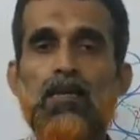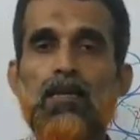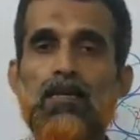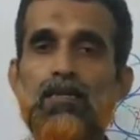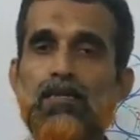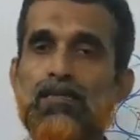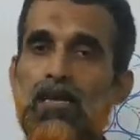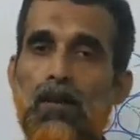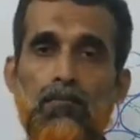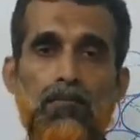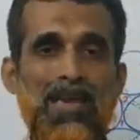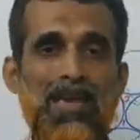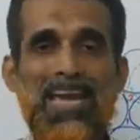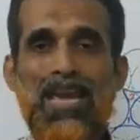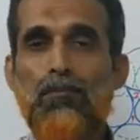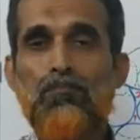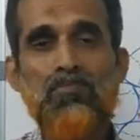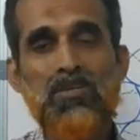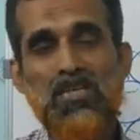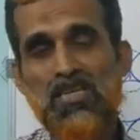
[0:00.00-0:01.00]
some
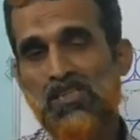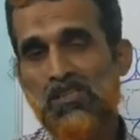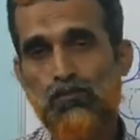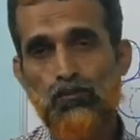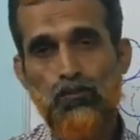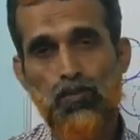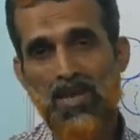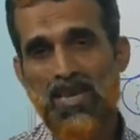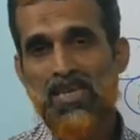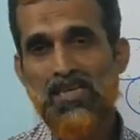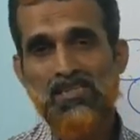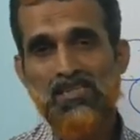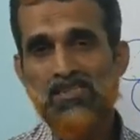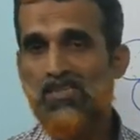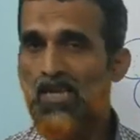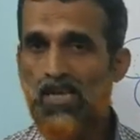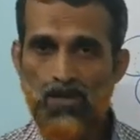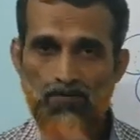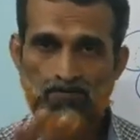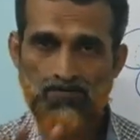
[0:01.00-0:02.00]
empty space
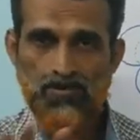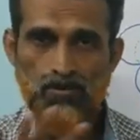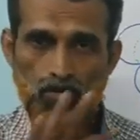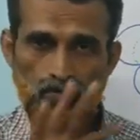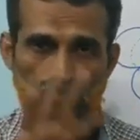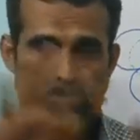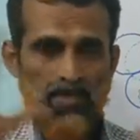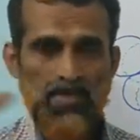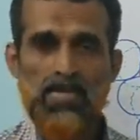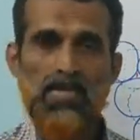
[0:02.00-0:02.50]
left out